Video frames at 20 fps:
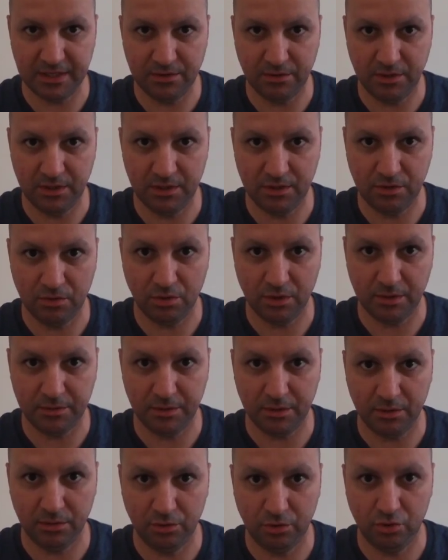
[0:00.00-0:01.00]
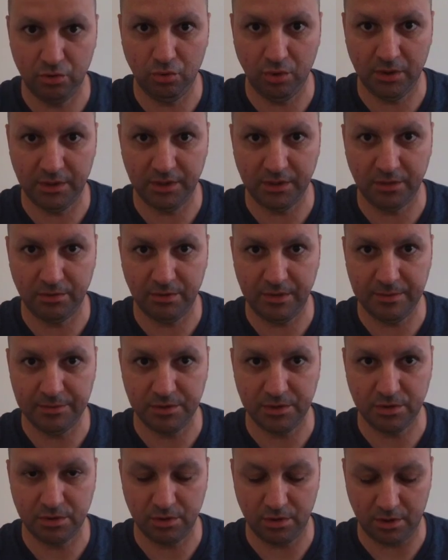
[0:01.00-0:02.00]
you need 200 grams
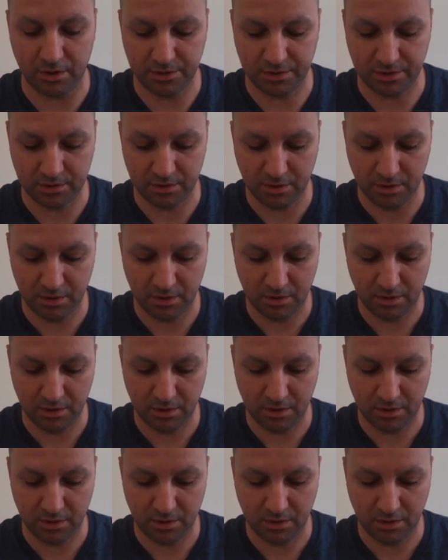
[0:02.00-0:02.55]
of sauce.